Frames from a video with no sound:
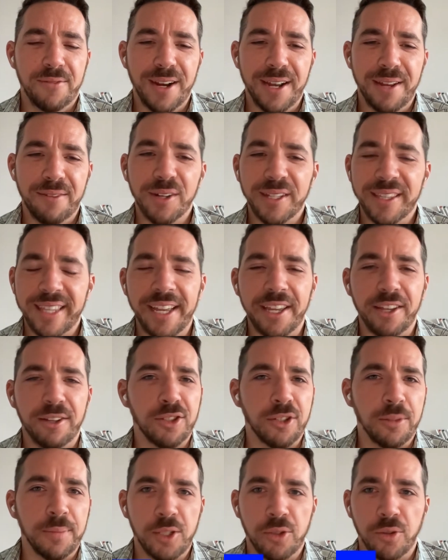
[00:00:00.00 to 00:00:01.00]
right. Well, thank you
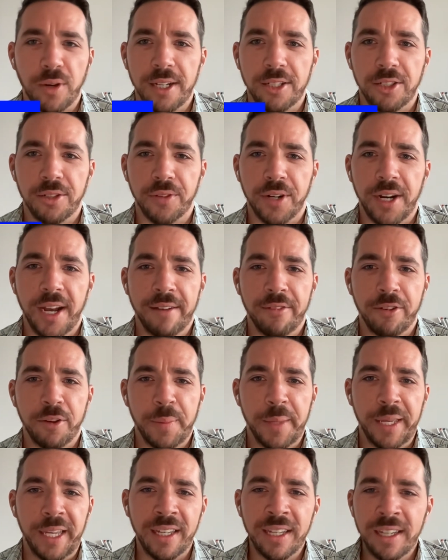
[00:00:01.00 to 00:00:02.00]
so much, Roger, for having
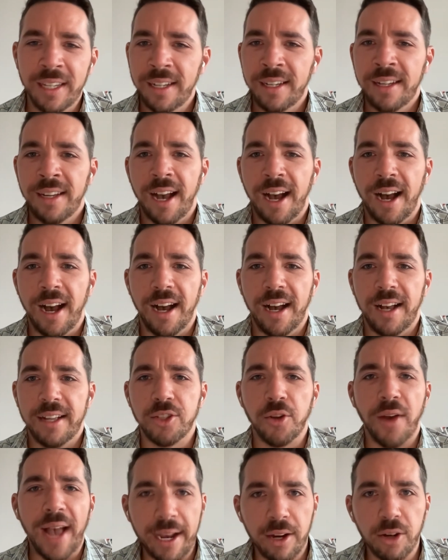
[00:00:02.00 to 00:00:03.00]
me.
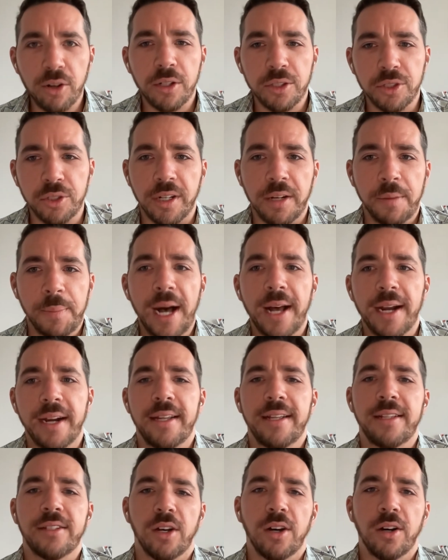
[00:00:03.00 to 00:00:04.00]
So agricultural
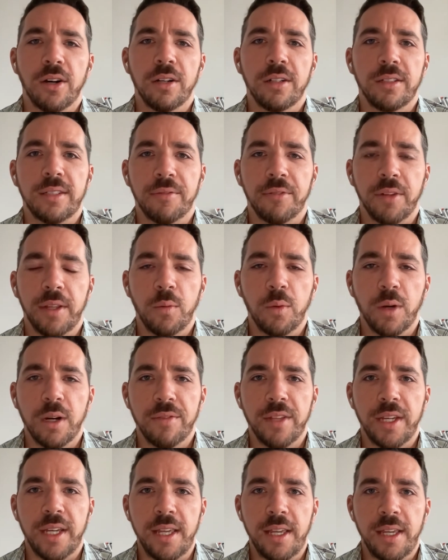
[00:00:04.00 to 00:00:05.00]
commodities are definitely one of
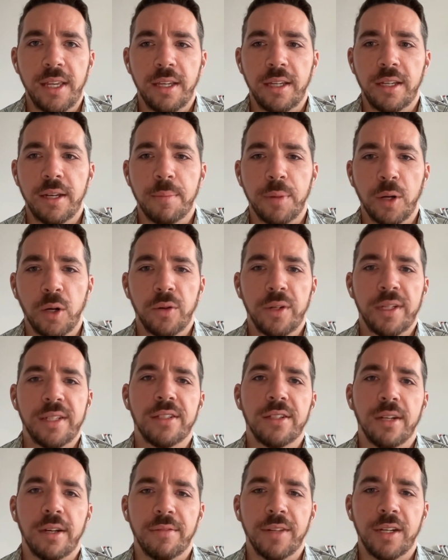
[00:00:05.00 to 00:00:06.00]
the key
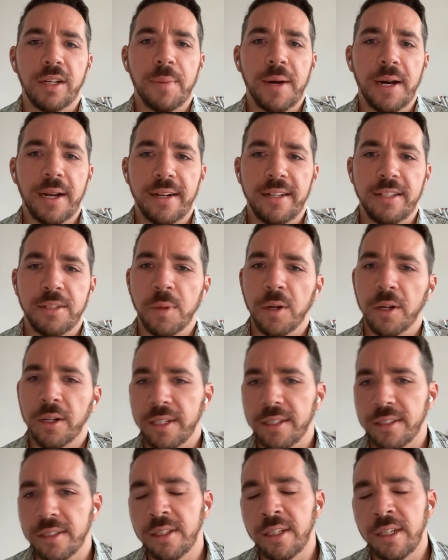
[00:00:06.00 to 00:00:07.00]
components of the commodities
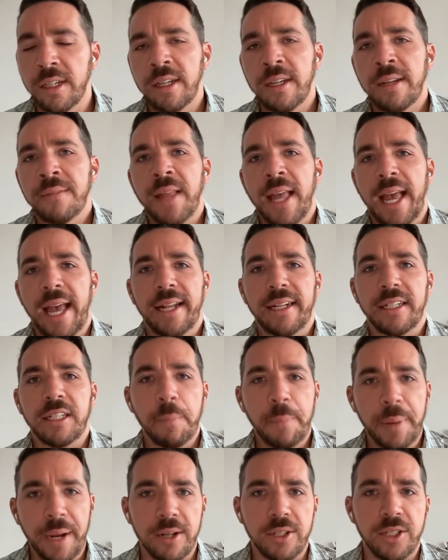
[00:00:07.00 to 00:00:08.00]
markets. And
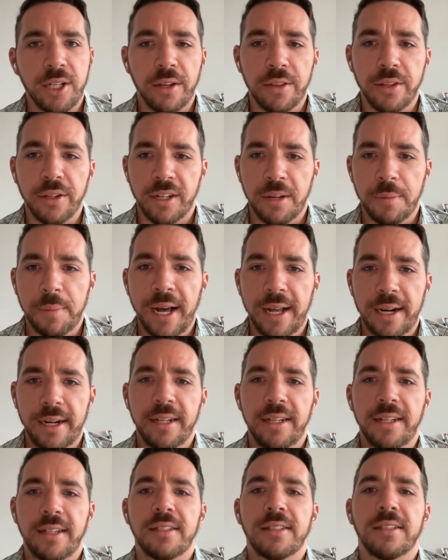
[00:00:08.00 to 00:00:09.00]
compared to other
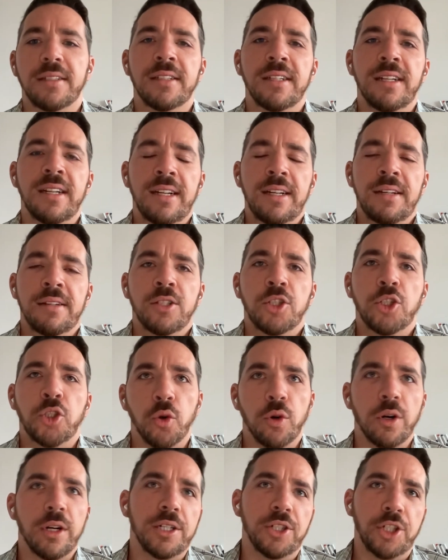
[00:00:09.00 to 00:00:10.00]
commodities,
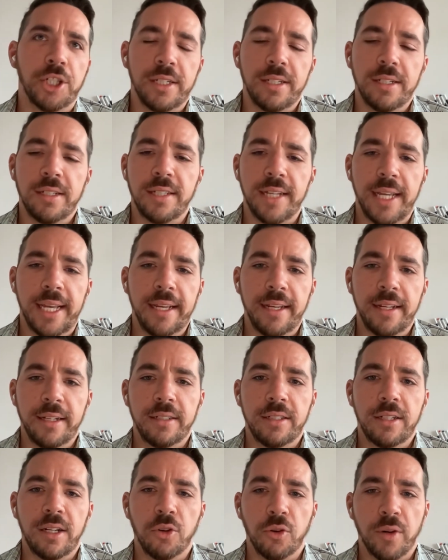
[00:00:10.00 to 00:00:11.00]
shortages
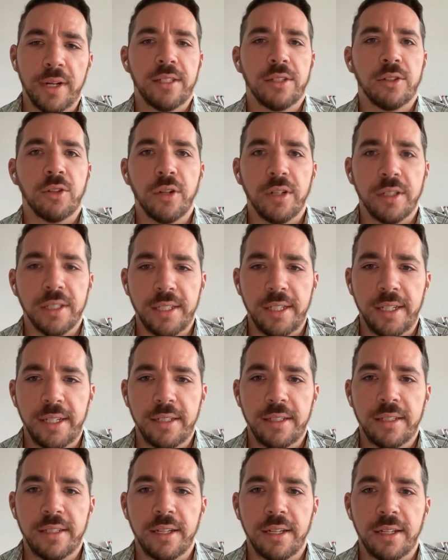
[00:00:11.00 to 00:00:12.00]
in grains and
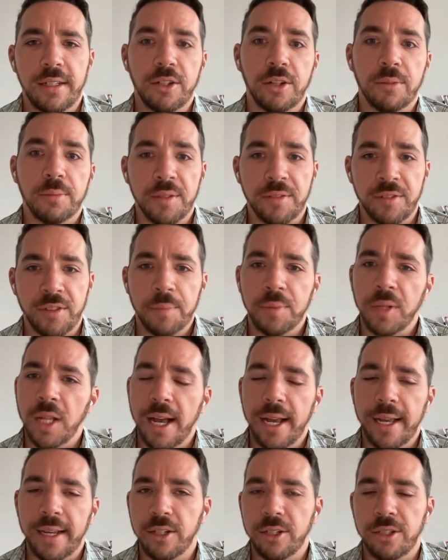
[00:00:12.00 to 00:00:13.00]
oilseeds in terms of
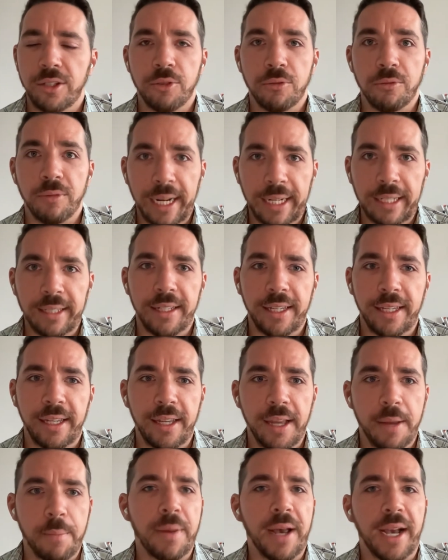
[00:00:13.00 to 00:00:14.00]
supply could
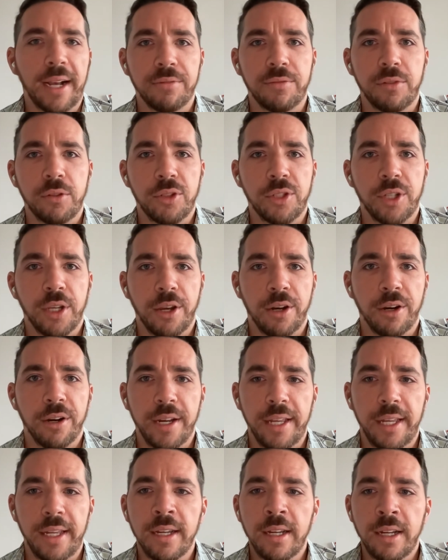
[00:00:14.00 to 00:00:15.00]
directly impact food
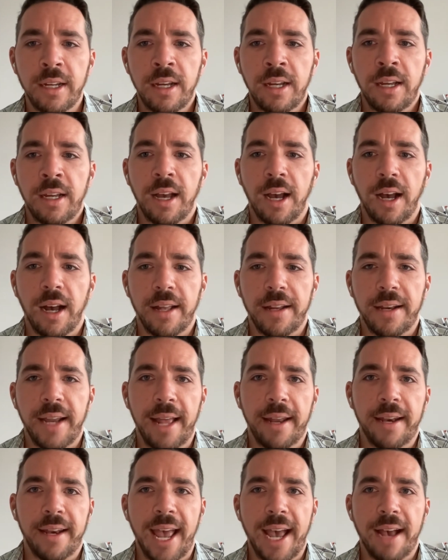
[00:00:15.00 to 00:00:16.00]
security
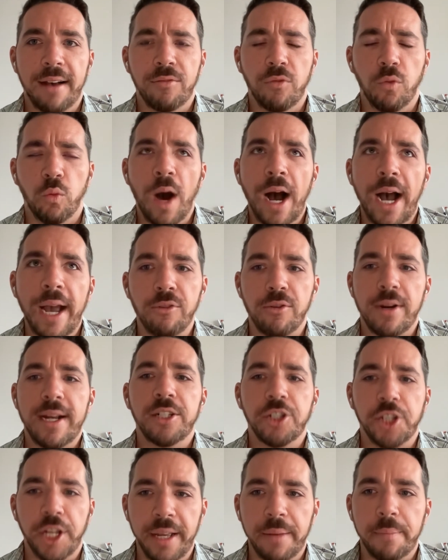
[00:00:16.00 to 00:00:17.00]
and have
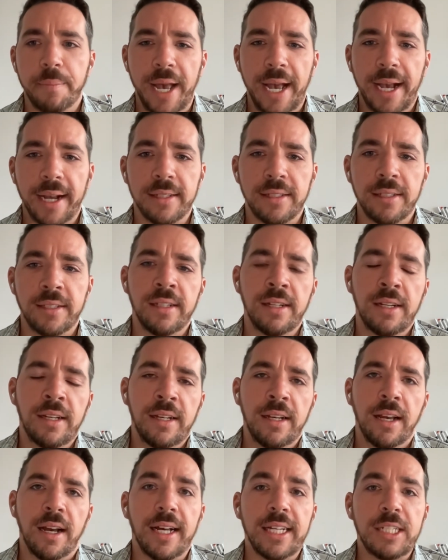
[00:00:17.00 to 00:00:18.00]
wide-ranging impacts,
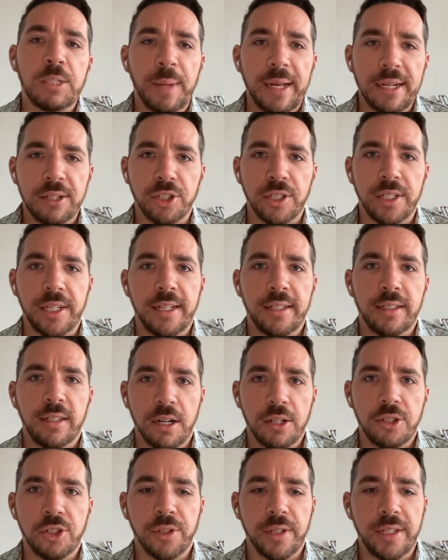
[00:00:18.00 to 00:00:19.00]
especially in
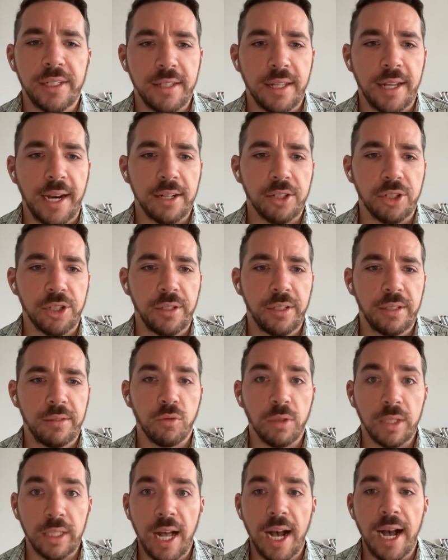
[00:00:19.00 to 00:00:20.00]
countries that actually
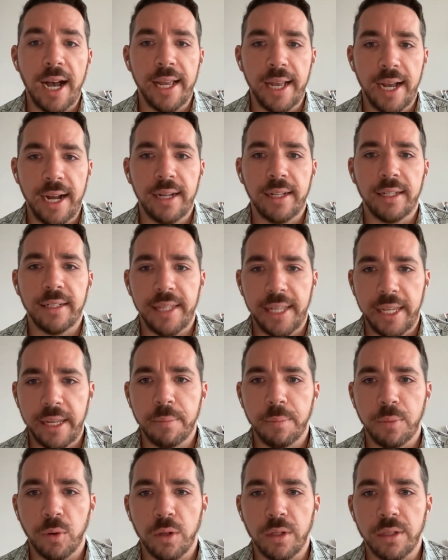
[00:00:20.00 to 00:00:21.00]
rely on the
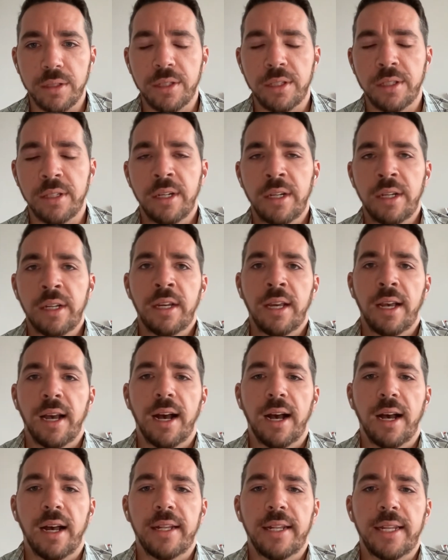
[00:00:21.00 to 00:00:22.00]
imports.
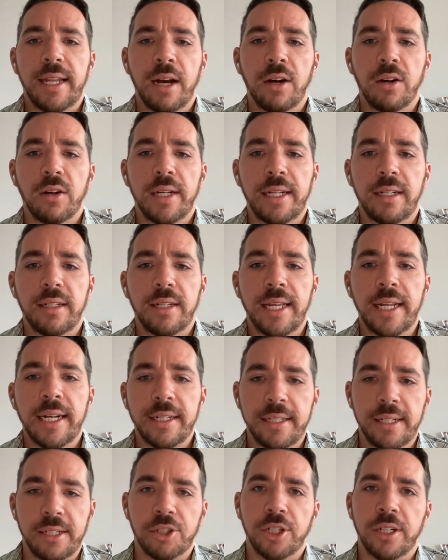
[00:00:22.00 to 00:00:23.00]
Now, in
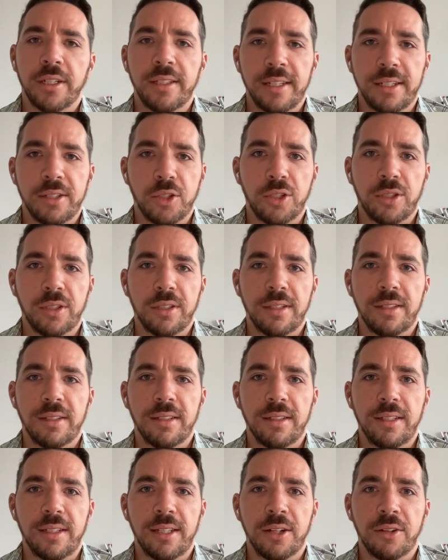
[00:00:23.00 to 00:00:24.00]
addition, this
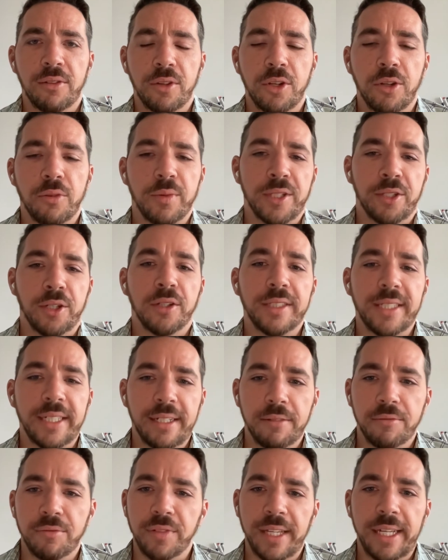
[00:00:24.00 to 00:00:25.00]
could result in
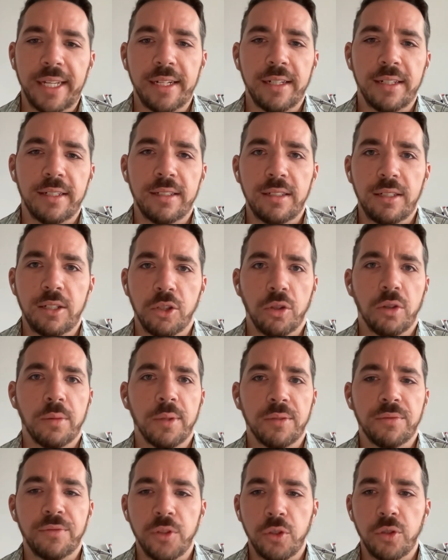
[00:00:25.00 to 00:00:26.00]
inflated
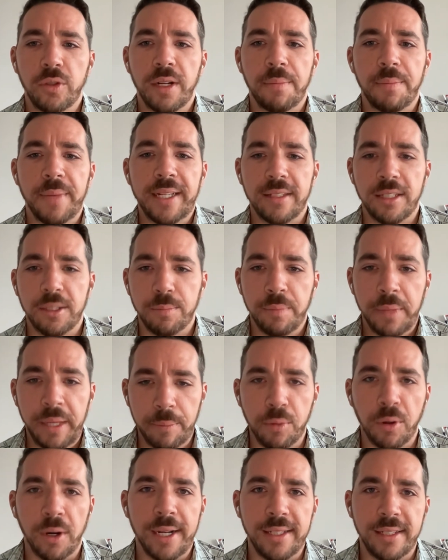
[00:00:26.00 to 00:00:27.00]
global food and meat
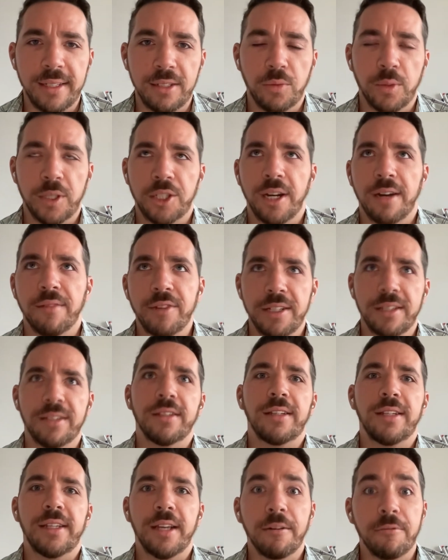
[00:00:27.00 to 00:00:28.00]
prices, which
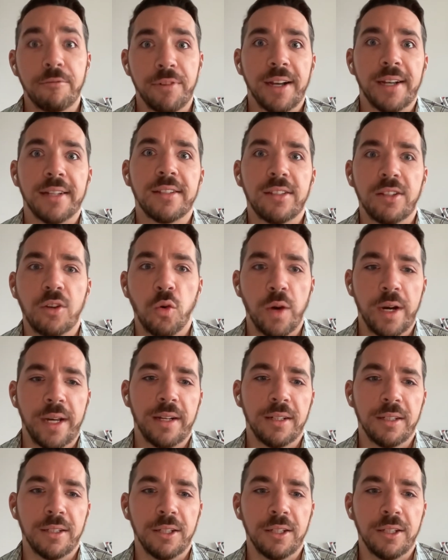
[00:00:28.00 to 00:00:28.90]
obviously affects quite a